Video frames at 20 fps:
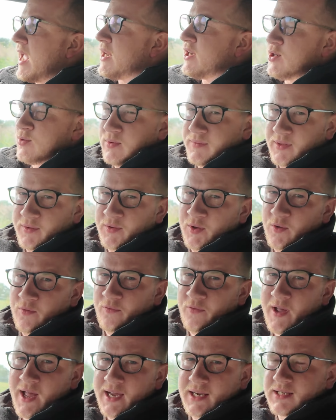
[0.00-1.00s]
end with a few
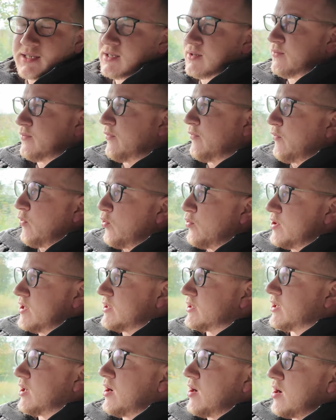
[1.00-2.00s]
facts for
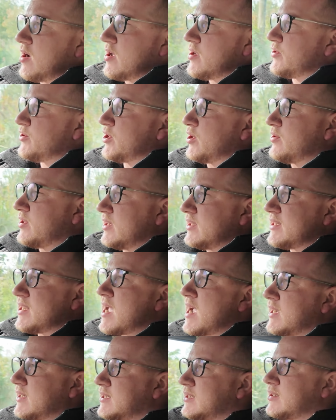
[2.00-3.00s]
this car. So the
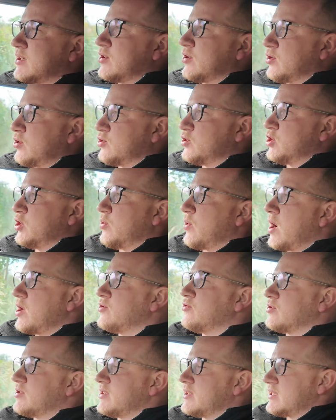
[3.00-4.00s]
tax is going to cost you
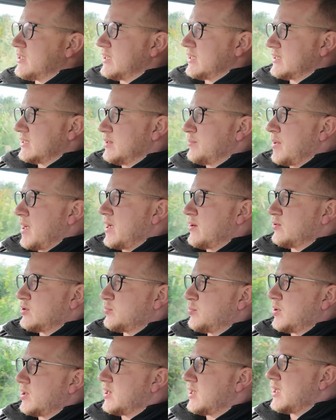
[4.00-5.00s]

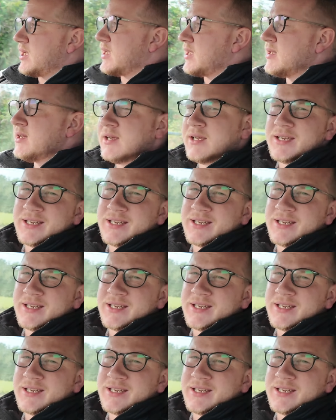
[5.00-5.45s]
£160 per year.